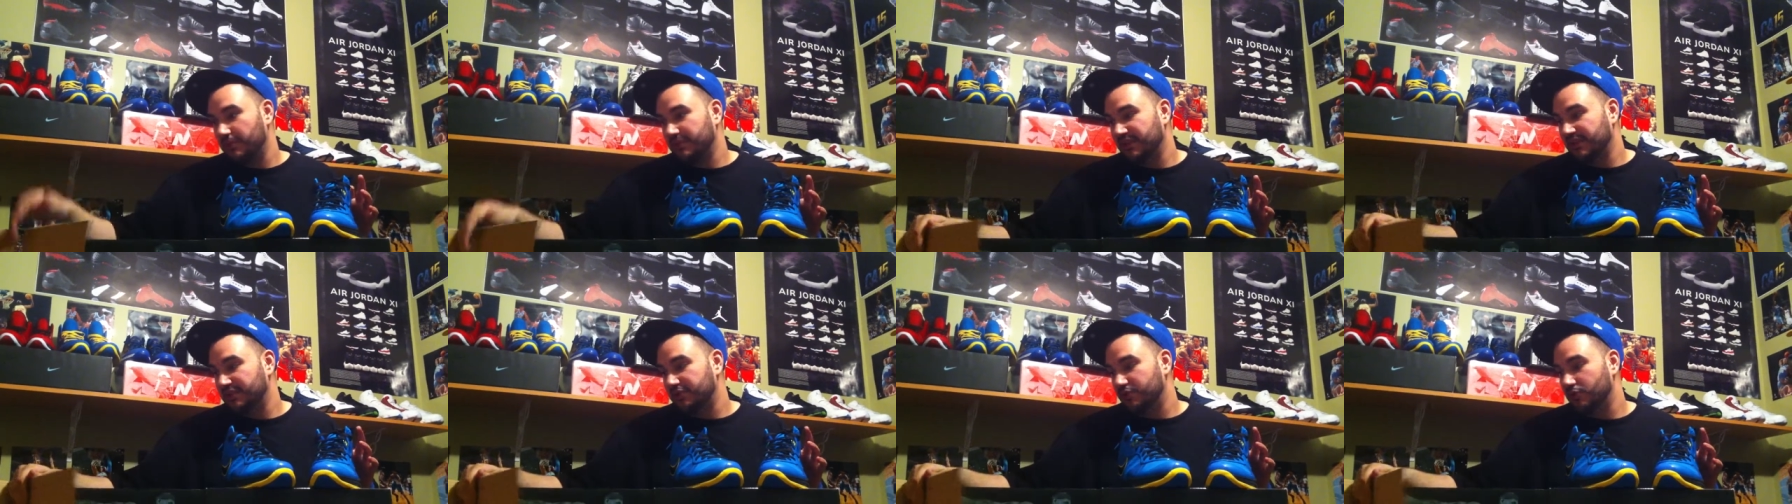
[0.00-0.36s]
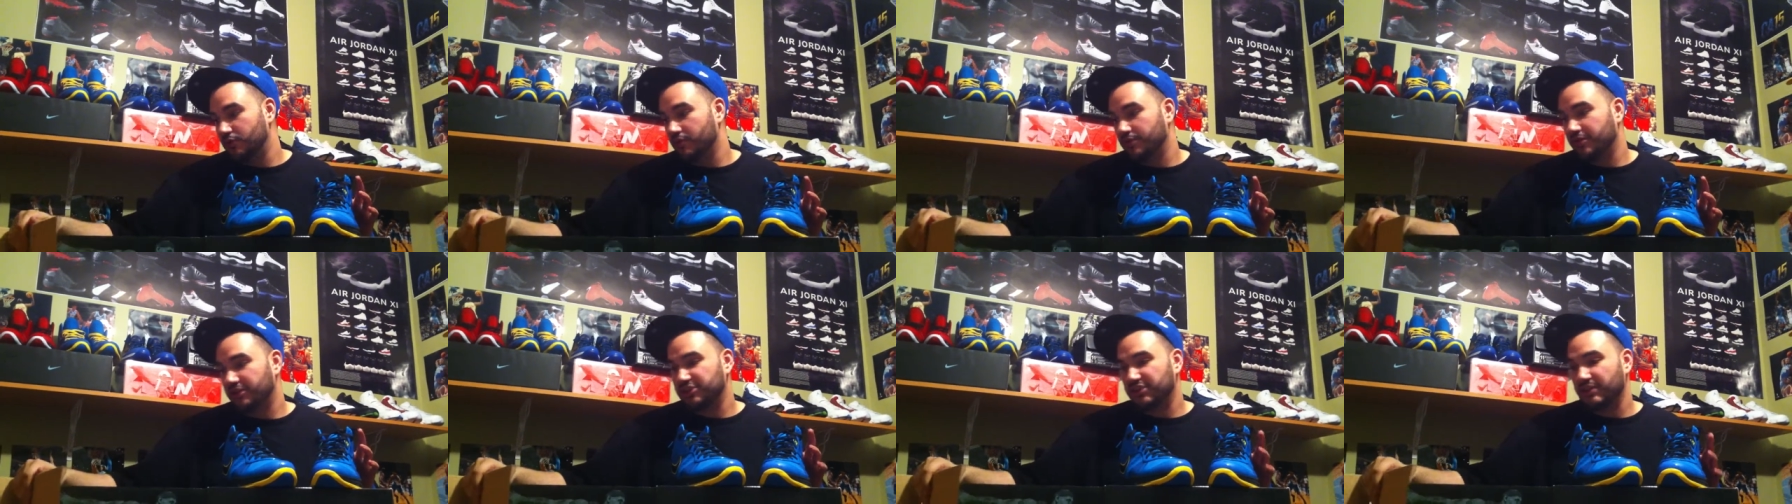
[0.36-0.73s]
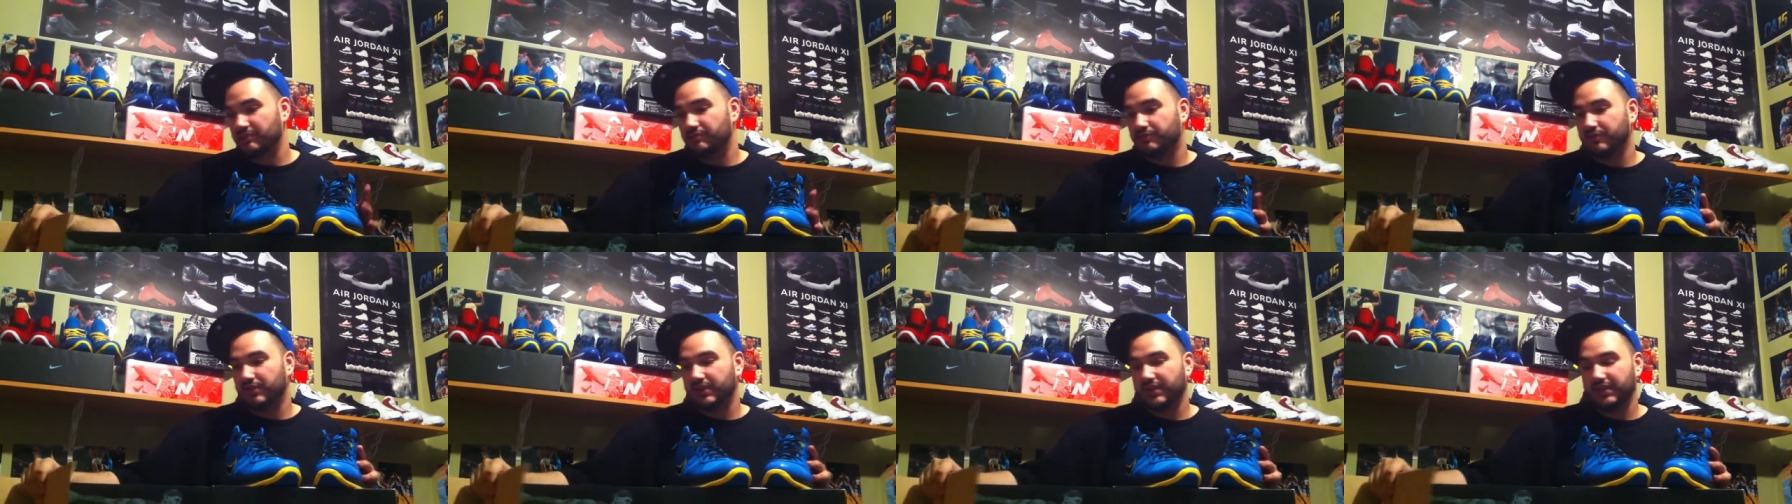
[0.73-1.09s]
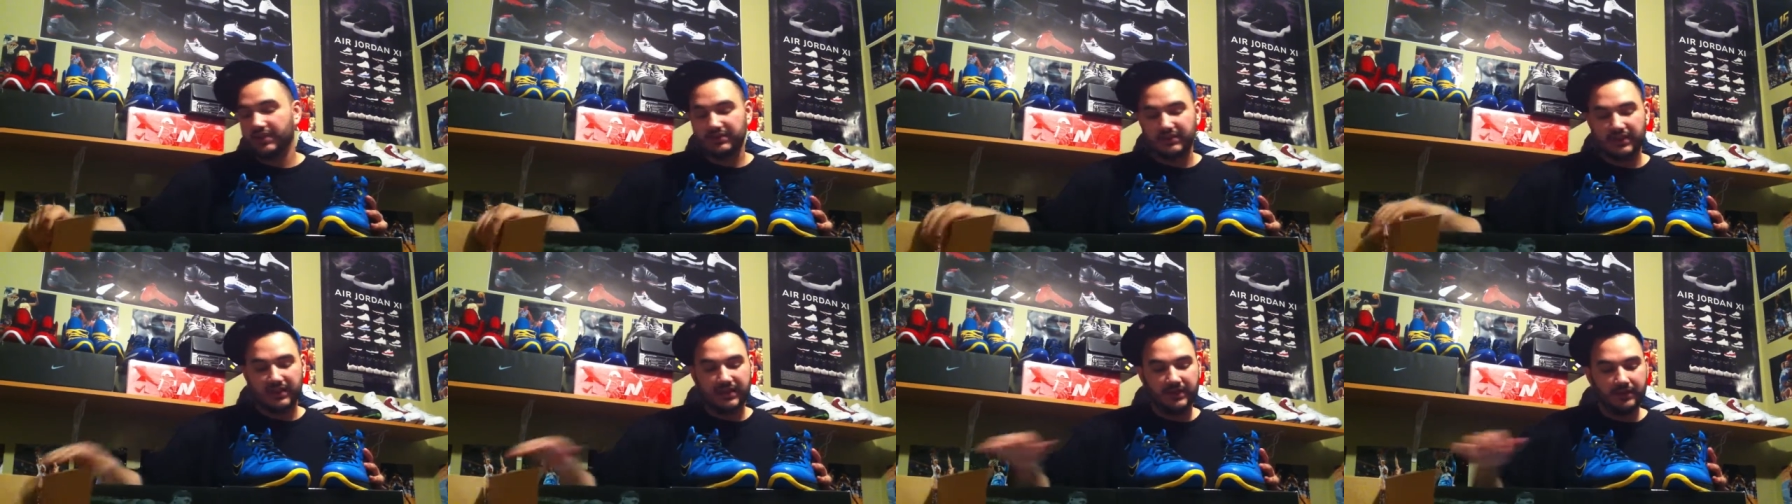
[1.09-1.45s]
He says 200 shipped for
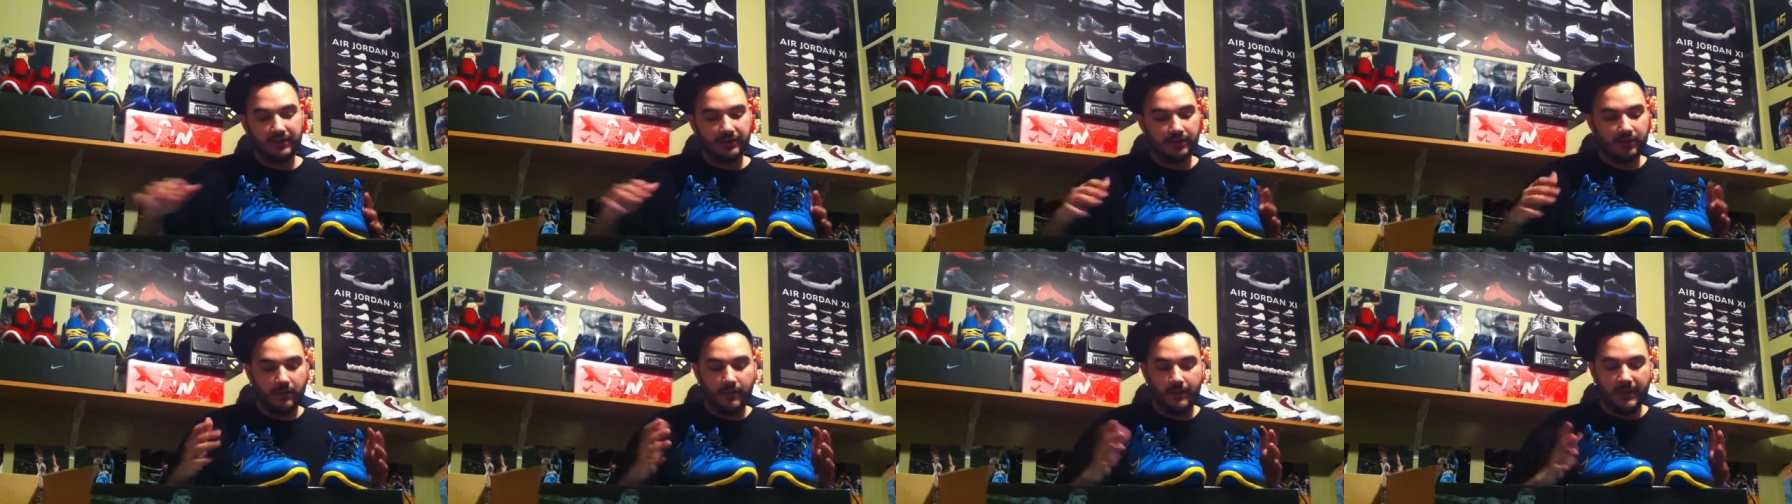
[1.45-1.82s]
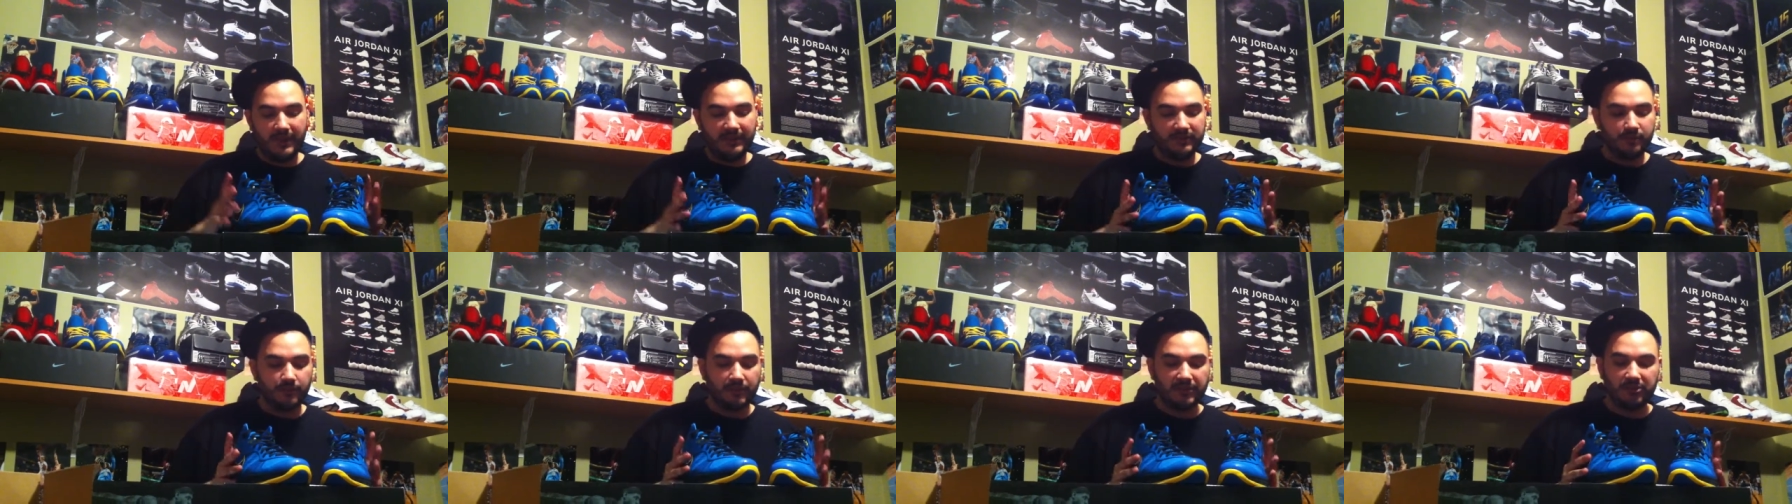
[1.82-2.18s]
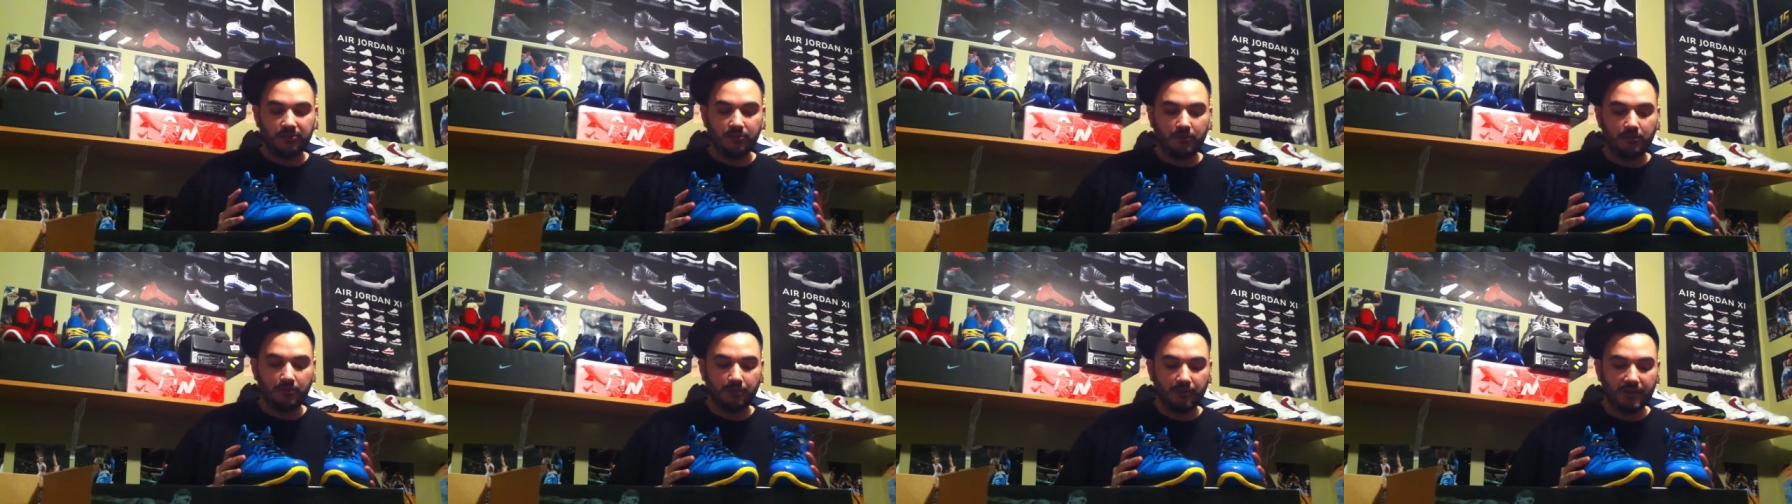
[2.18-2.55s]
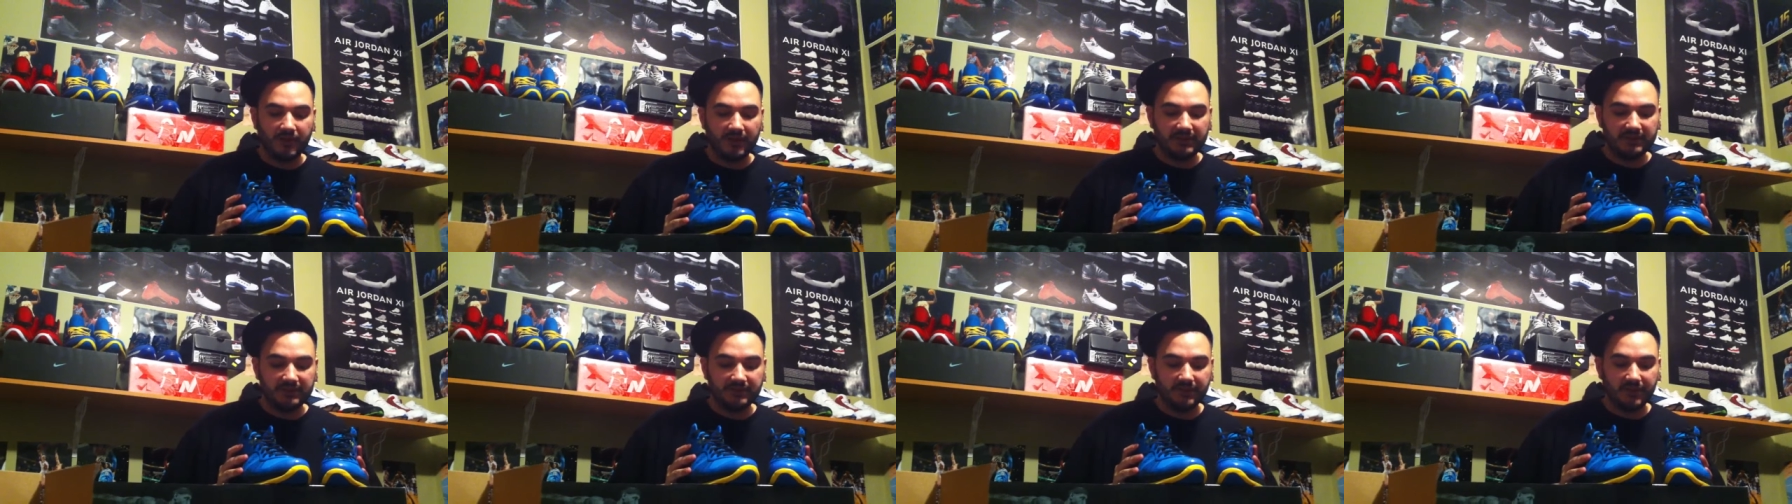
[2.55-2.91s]
these and, you know, that's a reasonable
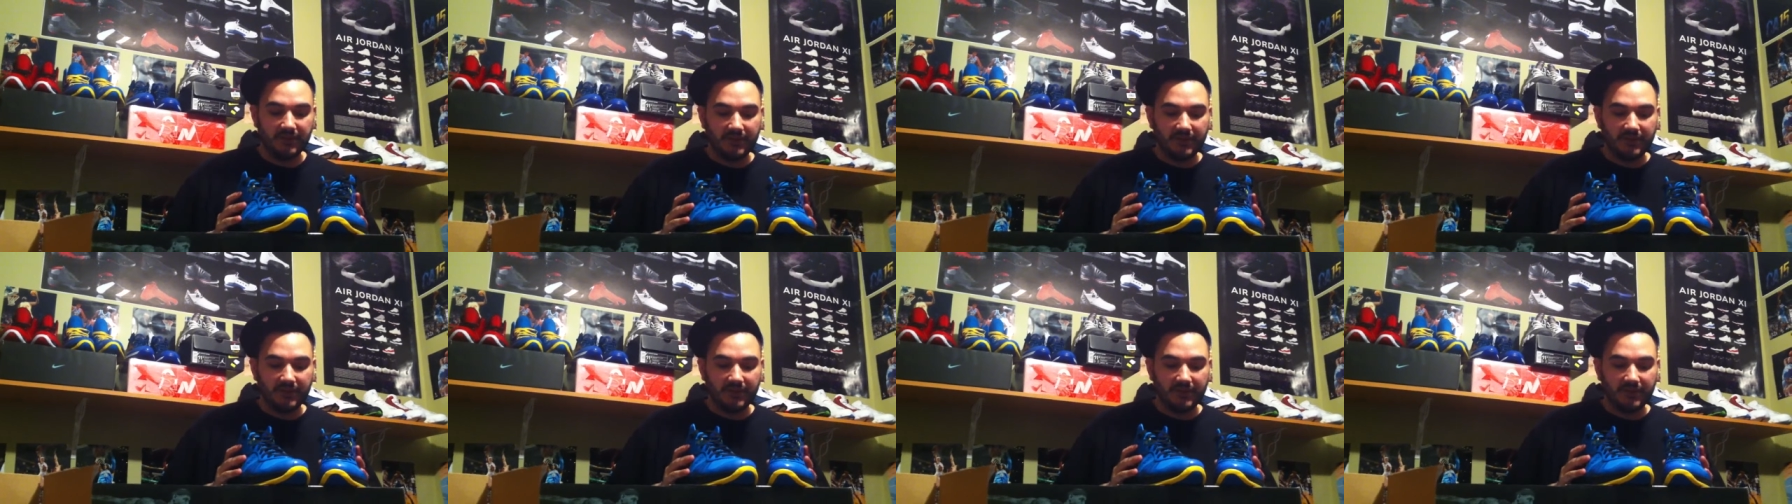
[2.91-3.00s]
price.